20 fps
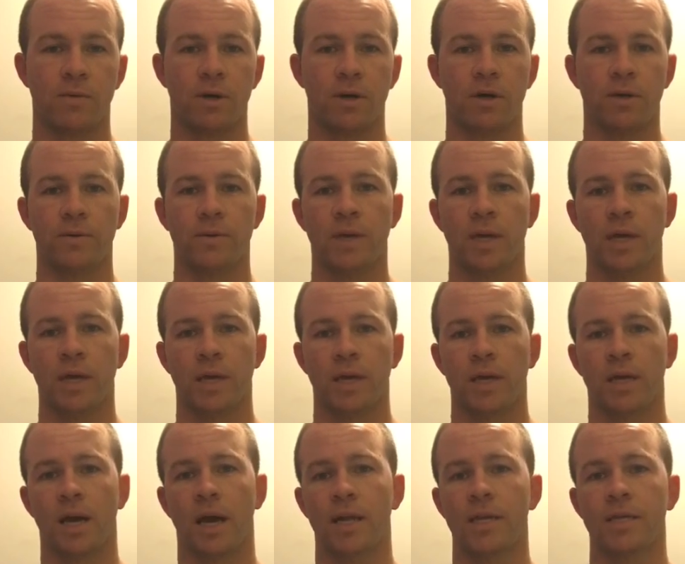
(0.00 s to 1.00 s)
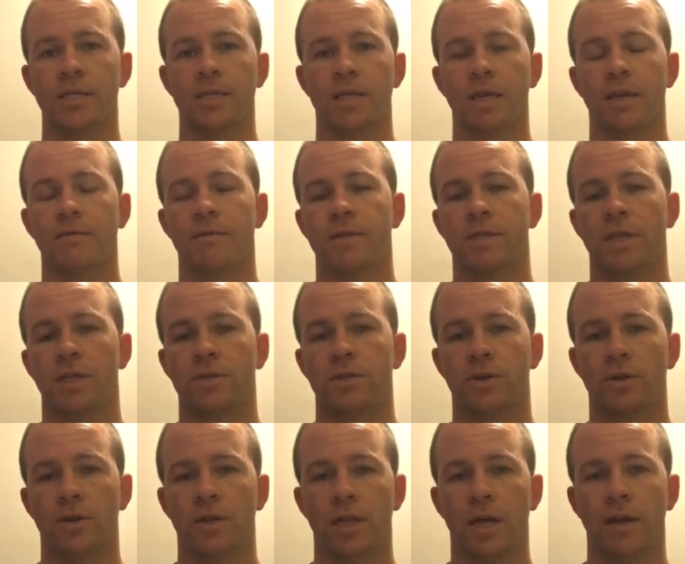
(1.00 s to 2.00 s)
well, God doesn't give us
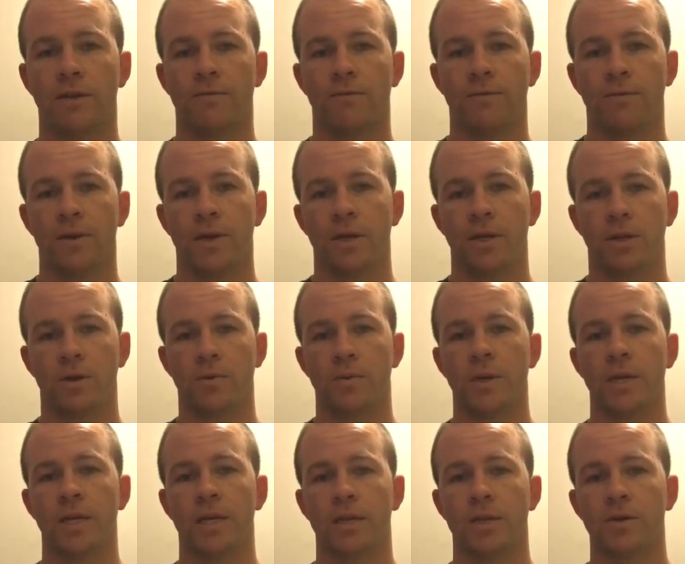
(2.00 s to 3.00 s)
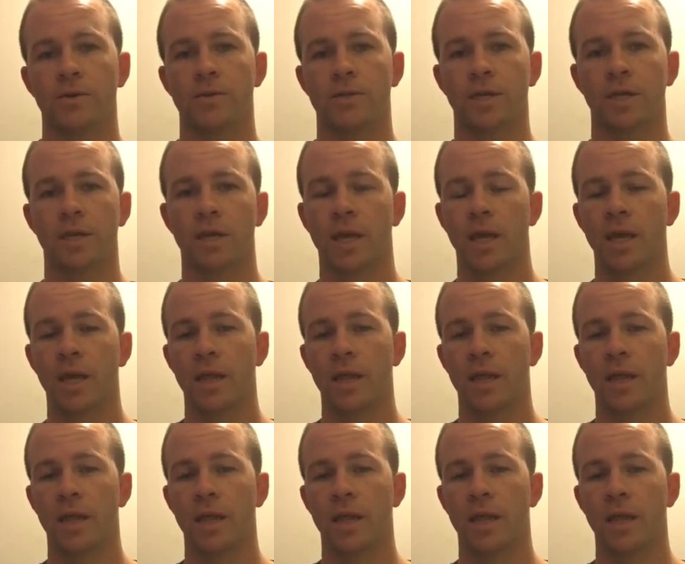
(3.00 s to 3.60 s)
eternal life, we can lose it,